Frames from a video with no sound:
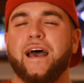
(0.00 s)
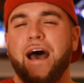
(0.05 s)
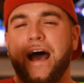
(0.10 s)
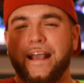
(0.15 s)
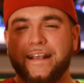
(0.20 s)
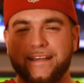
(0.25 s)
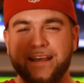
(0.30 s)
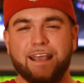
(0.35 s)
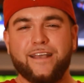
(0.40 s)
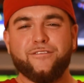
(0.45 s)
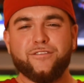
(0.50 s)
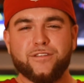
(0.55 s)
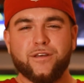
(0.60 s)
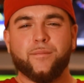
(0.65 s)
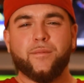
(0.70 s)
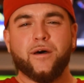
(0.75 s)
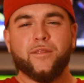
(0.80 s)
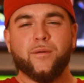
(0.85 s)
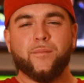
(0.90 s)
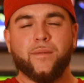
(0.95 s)
I gave you
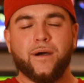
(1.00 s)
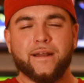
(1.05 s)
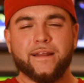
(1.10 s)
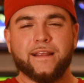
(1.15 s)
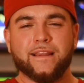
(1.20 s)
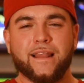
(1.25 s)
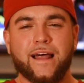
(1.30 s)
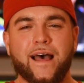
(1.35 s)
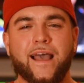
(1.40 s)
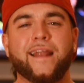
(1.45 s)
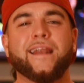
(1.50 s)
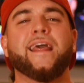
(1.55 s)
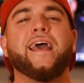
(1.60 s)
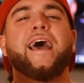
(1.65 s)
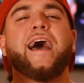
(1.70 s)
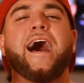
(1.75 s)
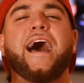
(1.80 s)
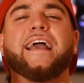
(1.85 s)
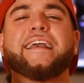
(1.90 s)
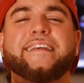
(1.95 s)
them on the money line.
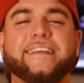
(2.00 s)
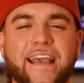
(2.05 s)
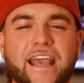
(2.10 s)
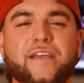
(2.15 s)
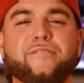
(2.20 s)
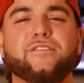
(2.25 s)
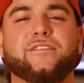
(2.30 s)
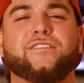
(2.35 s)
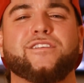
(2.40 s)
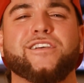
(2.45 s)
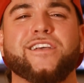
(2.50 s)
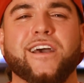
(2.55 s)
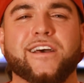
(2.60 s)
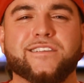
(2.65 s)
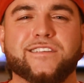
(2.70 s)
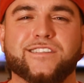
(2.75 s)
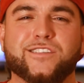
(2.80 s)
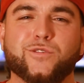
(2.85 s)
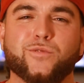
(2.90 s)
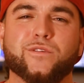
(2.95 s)
I gave it to you as
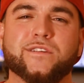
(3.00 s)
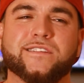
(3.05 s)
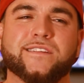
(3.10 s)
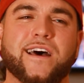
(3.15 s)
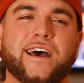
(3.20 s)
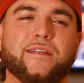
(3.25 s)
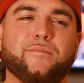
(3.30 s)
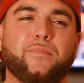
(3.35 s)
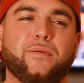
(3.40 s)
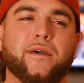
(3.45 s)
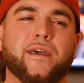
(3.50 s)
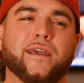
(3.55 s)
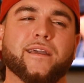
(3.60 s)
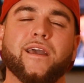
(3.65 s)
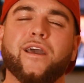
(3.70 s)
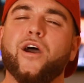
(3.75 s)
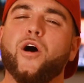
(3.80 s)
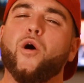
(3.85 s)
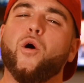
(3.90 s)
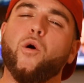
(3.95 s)
a suicide pick.
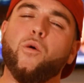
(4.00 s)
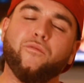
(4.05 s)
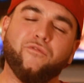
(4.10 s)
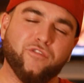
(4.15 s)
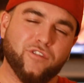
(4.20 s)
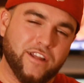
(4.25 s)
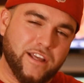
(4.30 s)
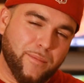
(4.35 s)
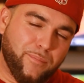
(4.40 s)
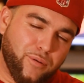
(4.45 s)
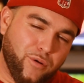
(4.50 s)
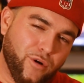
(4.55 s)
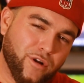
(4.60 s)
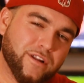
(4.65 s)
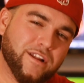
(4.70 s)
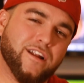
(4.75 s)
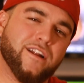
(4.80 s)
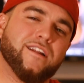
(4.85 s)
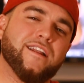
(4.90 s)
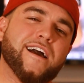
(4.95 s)
Hopefully you put a
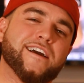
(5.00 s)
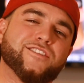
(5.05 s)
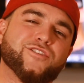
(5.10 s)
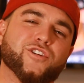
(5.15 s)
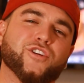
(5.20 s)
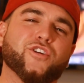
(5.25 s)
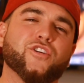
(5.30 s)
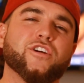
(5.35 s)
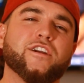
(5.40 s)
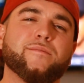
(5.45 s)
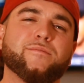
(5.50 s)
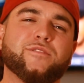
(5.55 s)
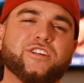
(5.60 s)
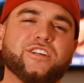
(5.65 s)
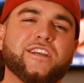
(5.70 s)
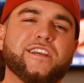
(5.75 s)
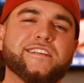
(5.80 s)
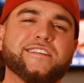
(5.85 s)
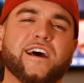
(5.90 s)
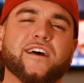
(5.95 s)
little extra cream
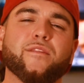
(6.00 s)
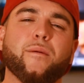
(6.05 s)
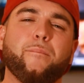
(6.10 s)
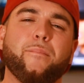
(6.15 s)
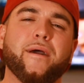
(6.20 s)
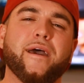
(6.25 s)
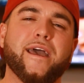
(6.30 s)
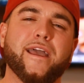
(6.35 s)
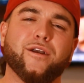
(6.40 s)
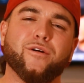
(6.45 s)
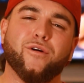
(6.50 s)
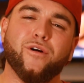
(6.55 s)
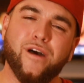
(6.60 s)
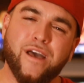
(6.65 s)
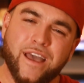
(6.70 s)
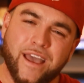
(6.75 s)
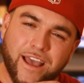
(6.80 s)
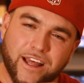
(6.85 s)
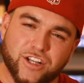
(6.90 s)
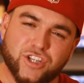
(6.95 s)
cheese on the bagel
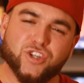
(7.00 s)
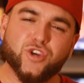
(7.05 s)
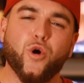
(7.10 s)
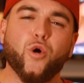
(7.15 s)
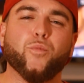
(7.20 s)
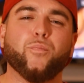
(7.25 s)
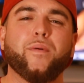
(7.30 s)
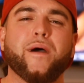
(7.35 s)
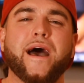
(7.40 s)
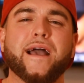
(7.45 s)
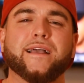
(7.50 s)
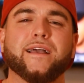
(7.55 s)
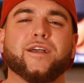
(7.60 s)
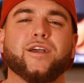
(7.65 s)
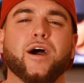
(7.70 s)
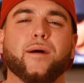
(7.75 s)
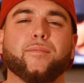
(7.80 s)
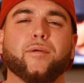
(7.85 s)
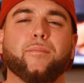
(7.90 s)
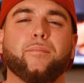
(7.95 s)
and choke back a
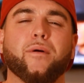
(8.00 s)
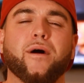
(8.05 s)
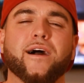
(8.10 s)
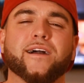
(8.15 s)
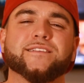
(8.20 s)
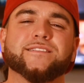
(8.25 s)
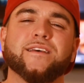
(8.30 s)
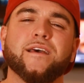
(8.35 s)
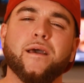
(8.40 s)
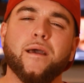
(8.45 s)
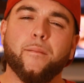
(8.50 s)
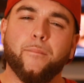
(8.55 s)
couple bucks.